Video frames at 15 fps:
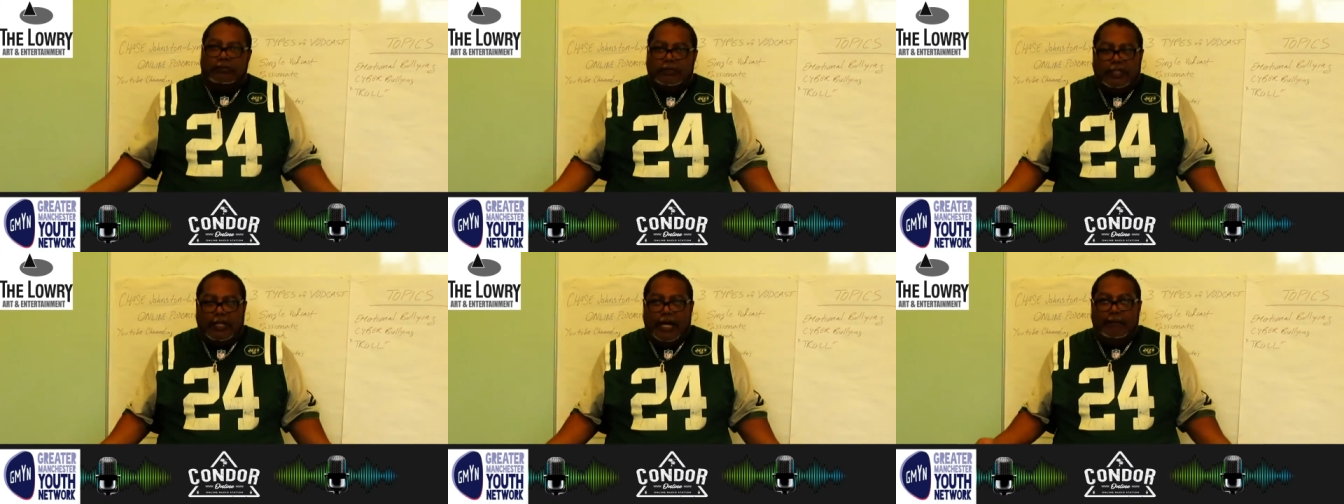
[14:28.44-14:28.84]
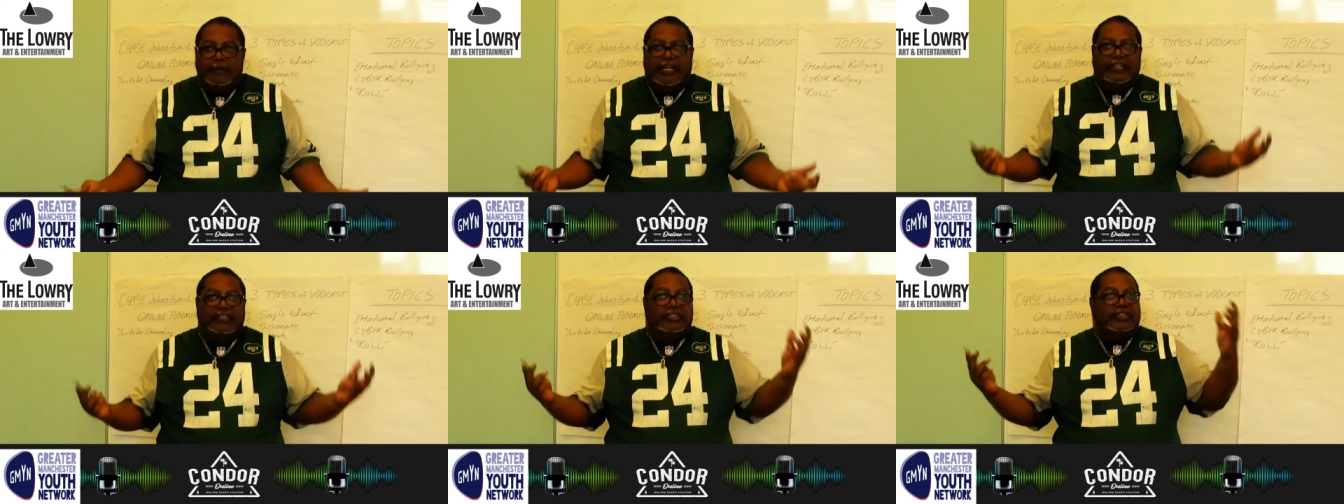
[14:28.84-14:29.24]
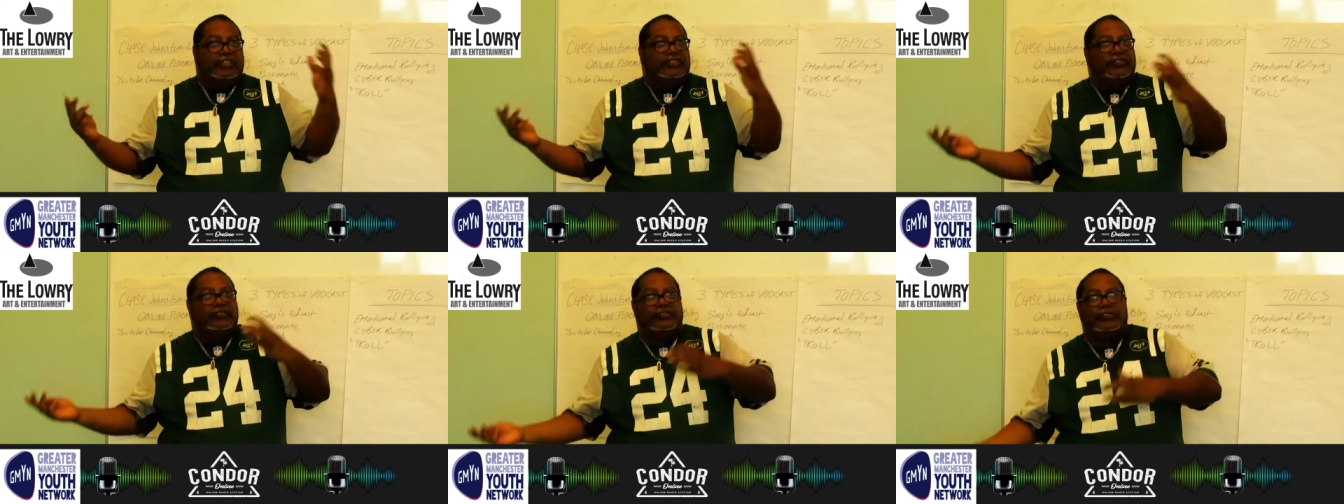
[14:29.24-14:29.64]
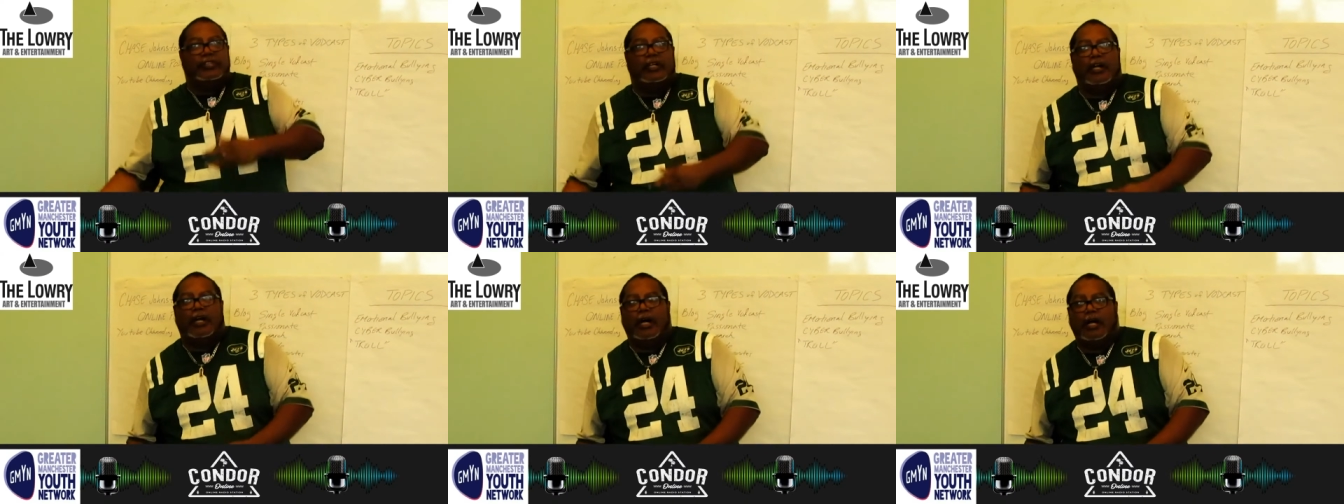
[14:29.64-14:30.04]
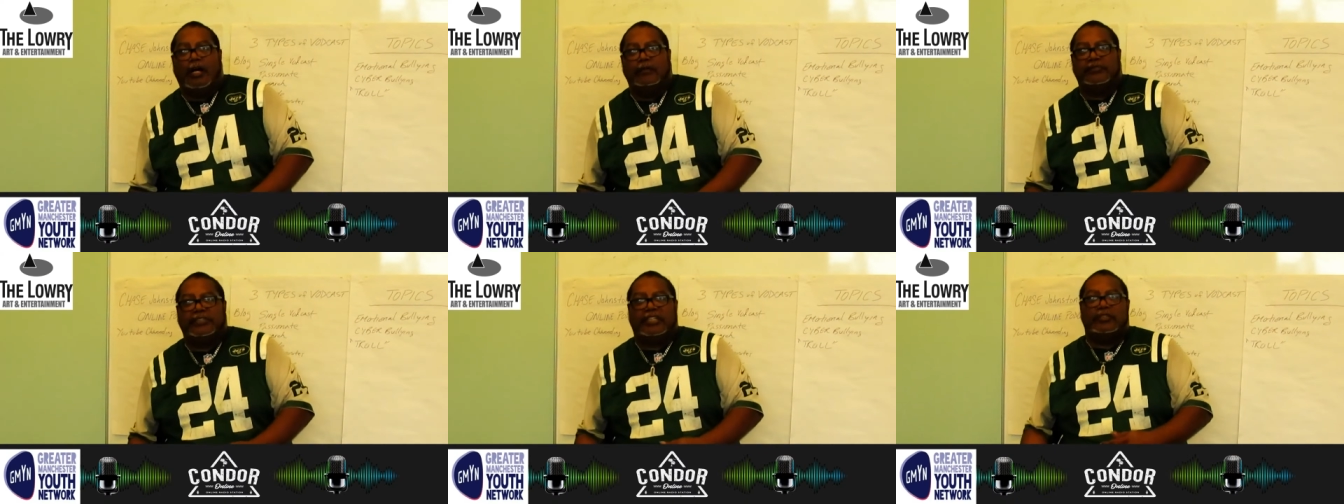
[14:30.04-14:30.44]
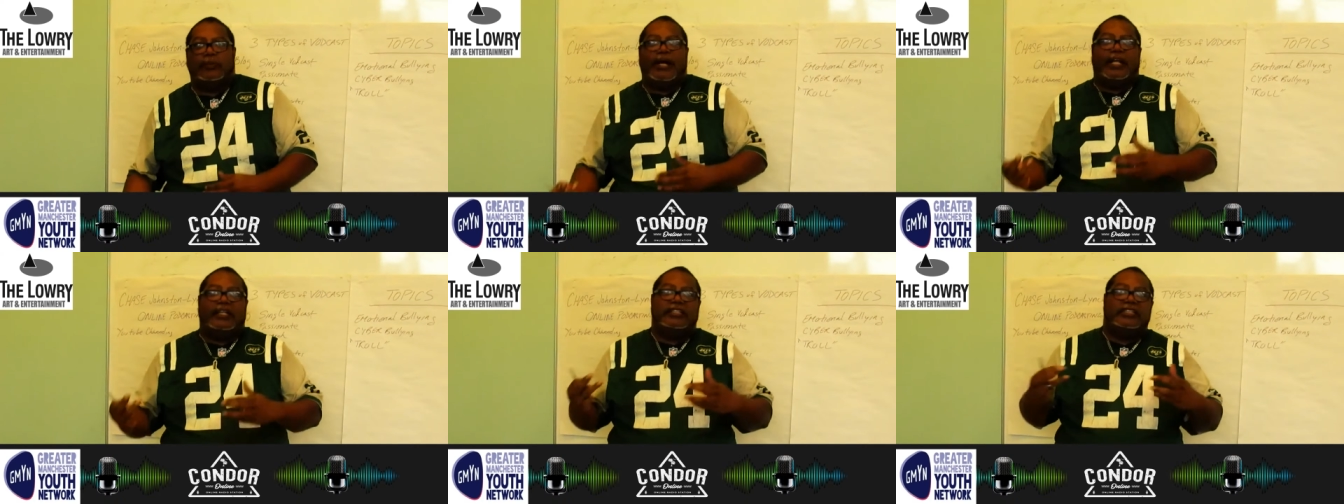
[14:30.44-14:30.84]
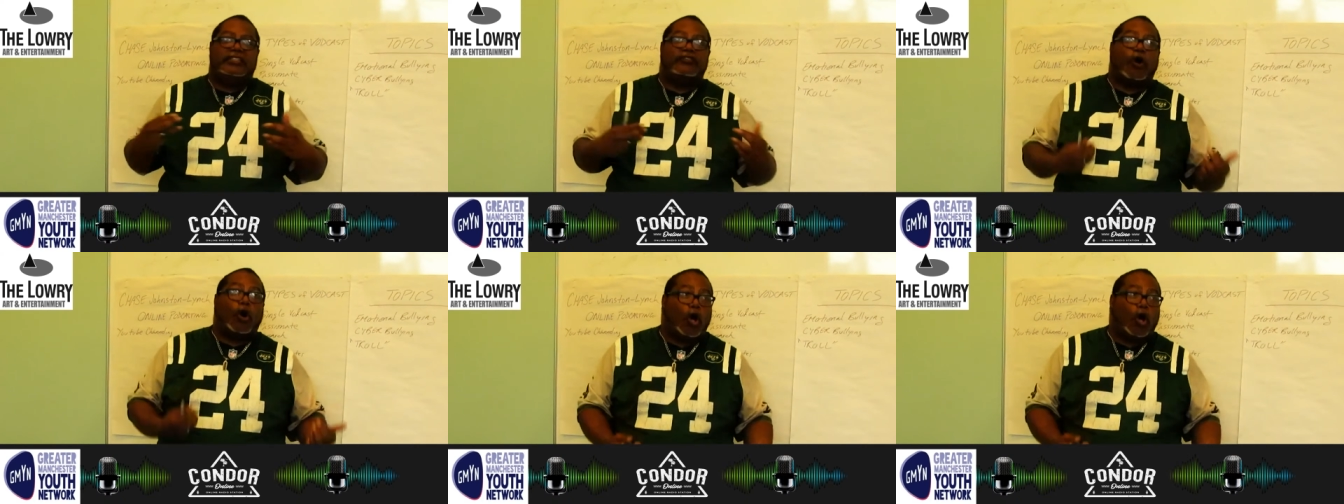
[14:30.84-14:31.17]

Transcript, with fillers: denominations, um, sexualities,